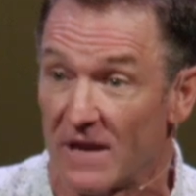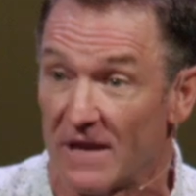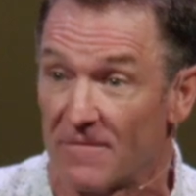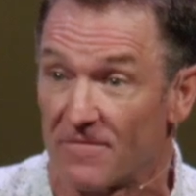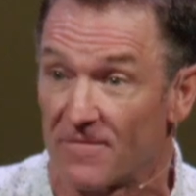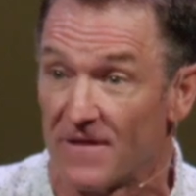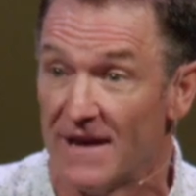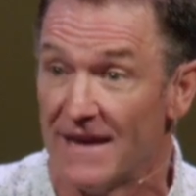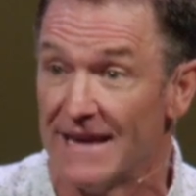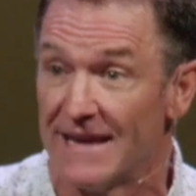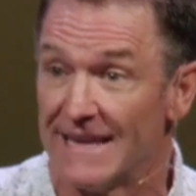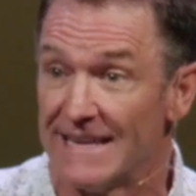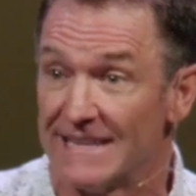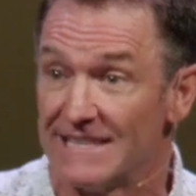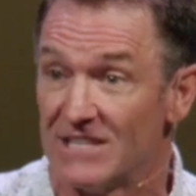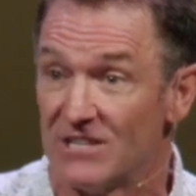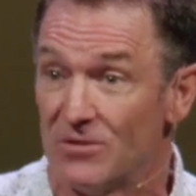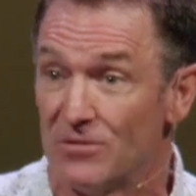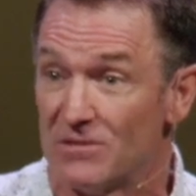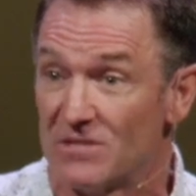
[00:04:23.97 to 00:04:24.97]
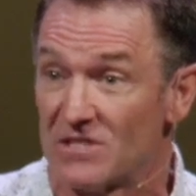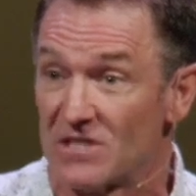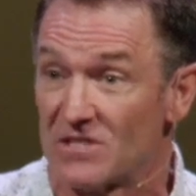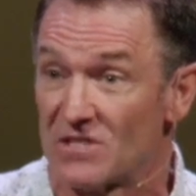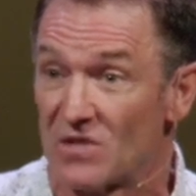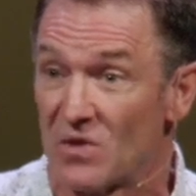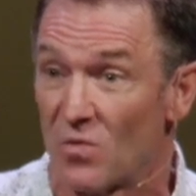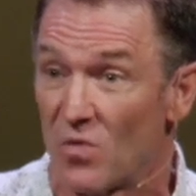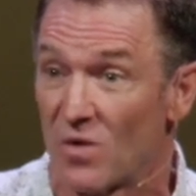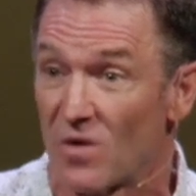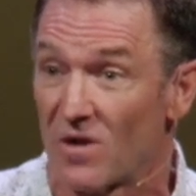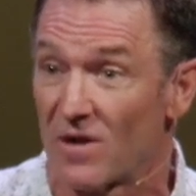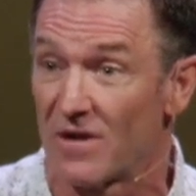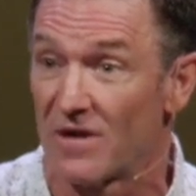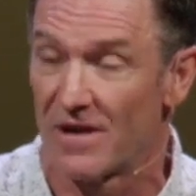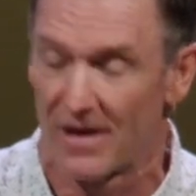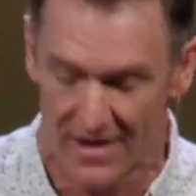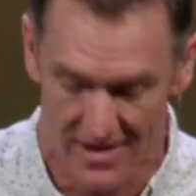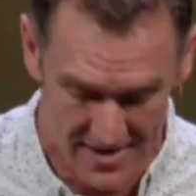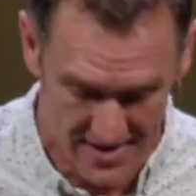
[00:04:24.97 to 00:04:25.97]
grief. It uses the
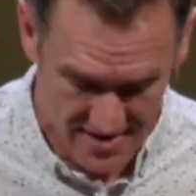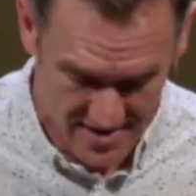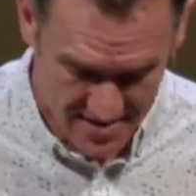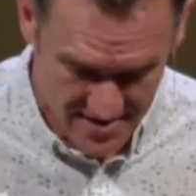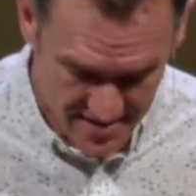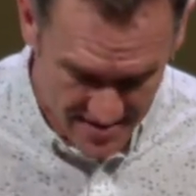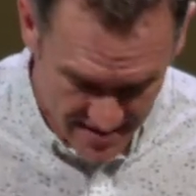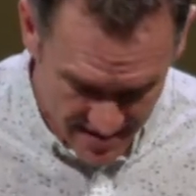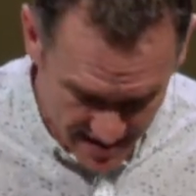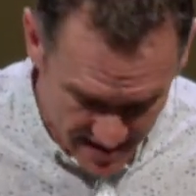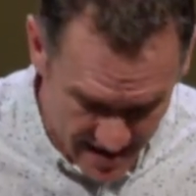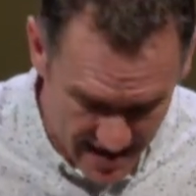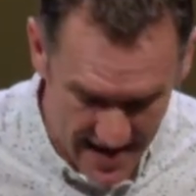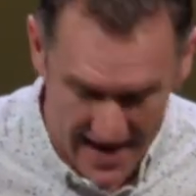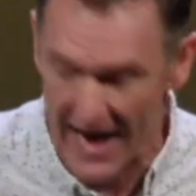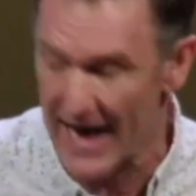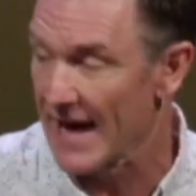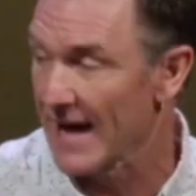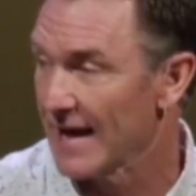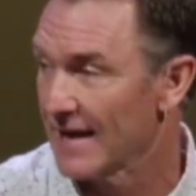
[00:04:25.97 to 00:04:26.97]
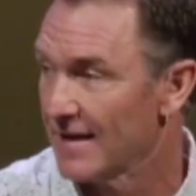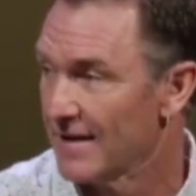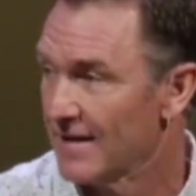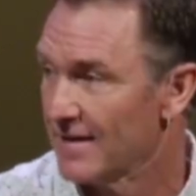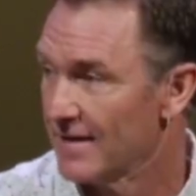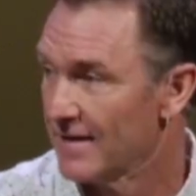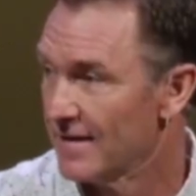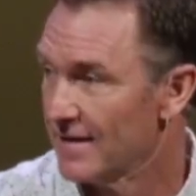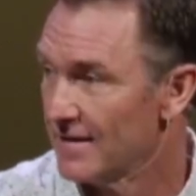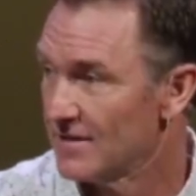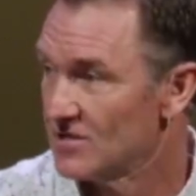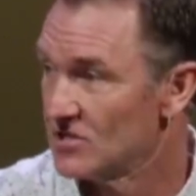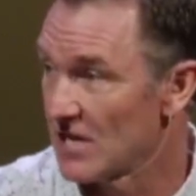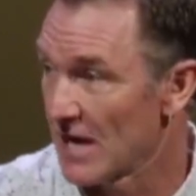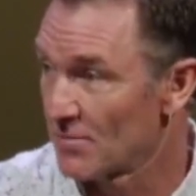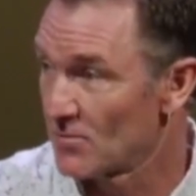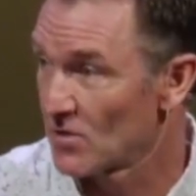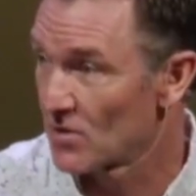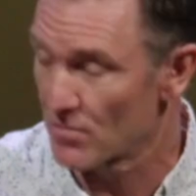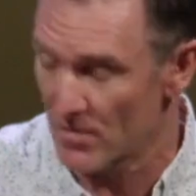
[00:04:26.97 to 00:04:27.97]
word I.
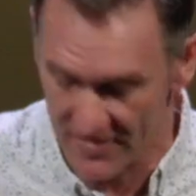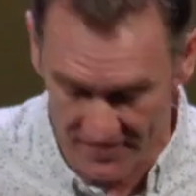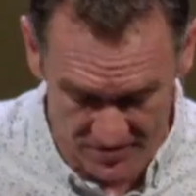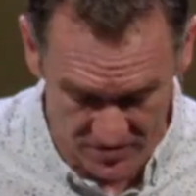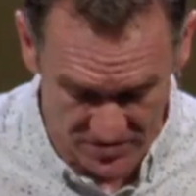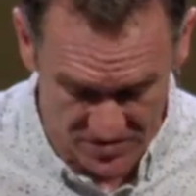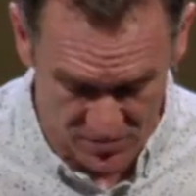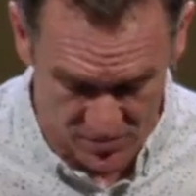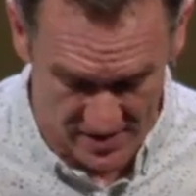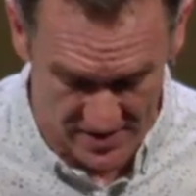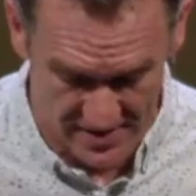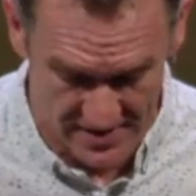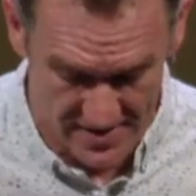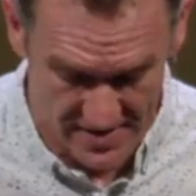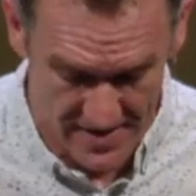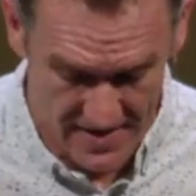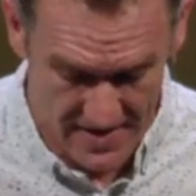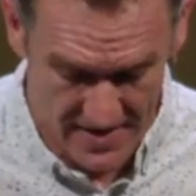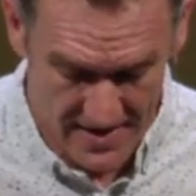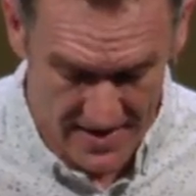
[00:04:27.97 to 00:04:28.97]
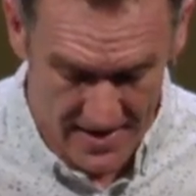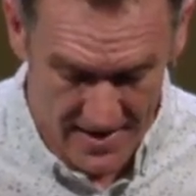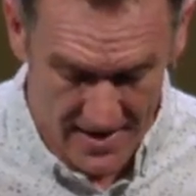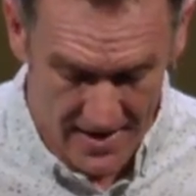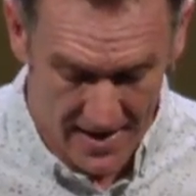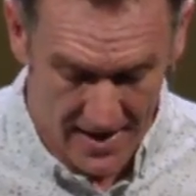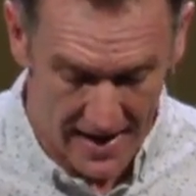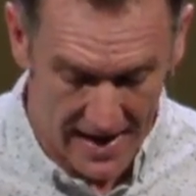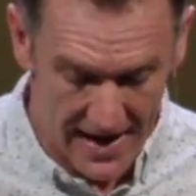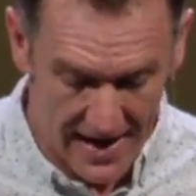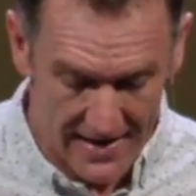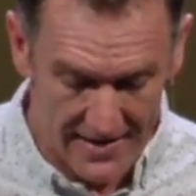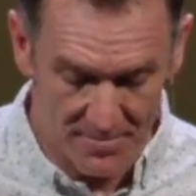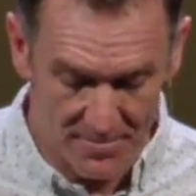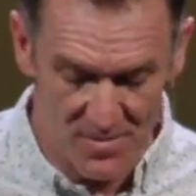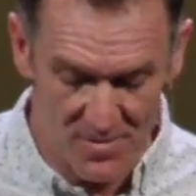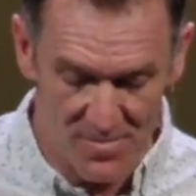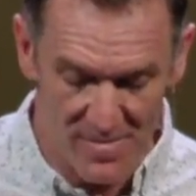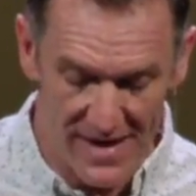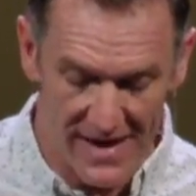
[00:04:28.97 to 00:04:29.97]
Chapter 3, verse 1. I
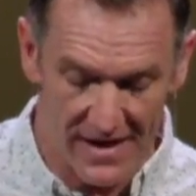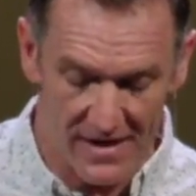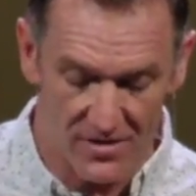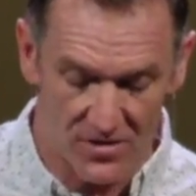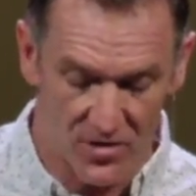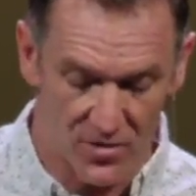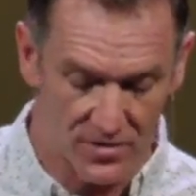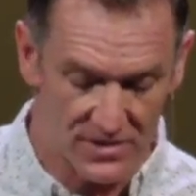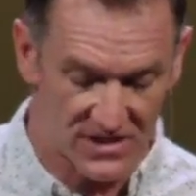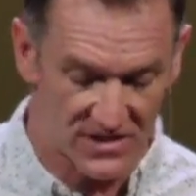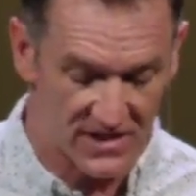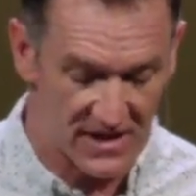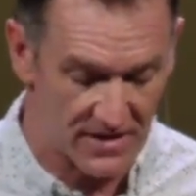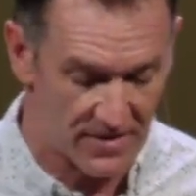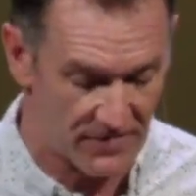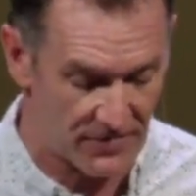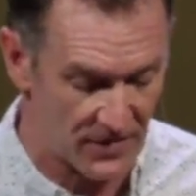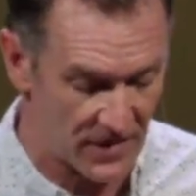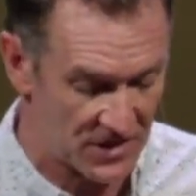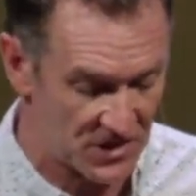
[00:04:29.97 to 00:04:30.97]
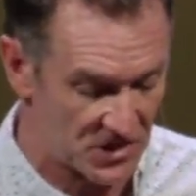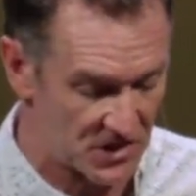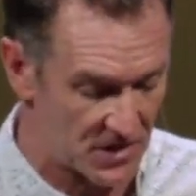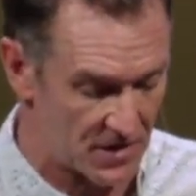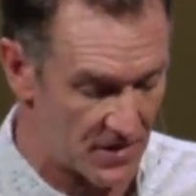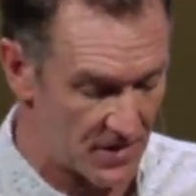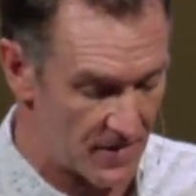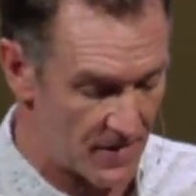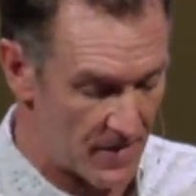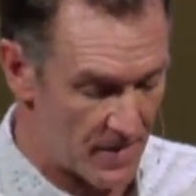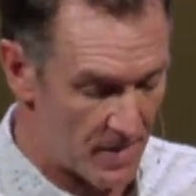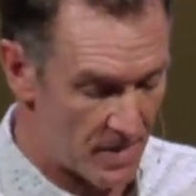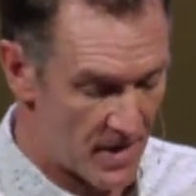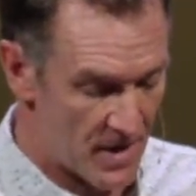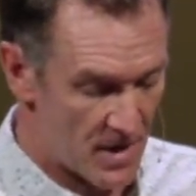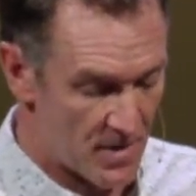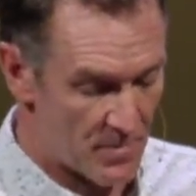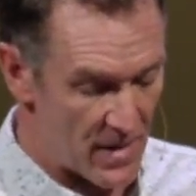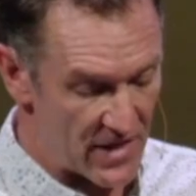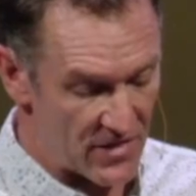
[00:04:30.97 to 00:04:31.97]
am the man who has seen affliction
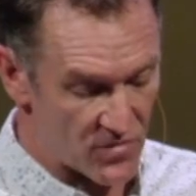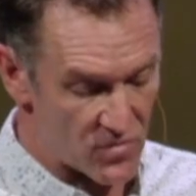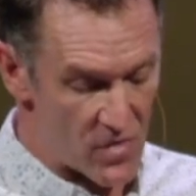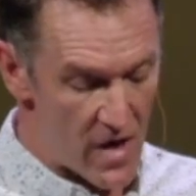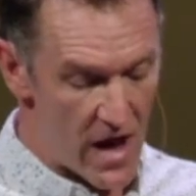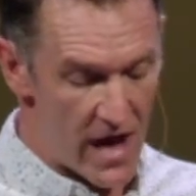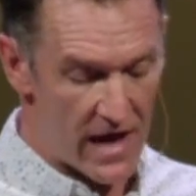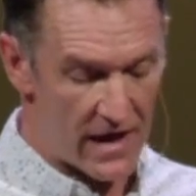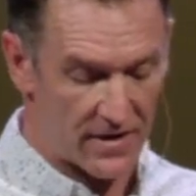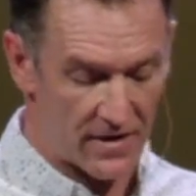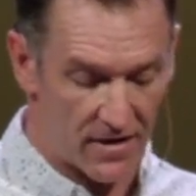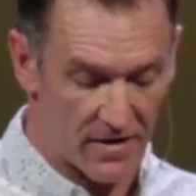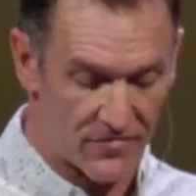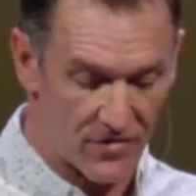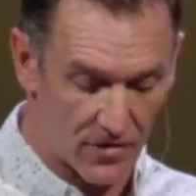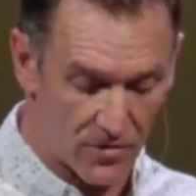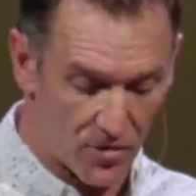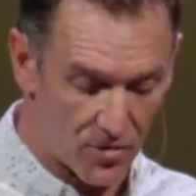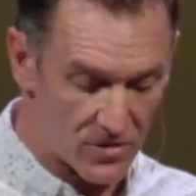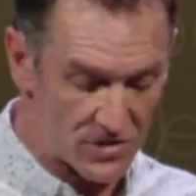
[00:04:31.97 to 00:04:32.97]
by the rod of the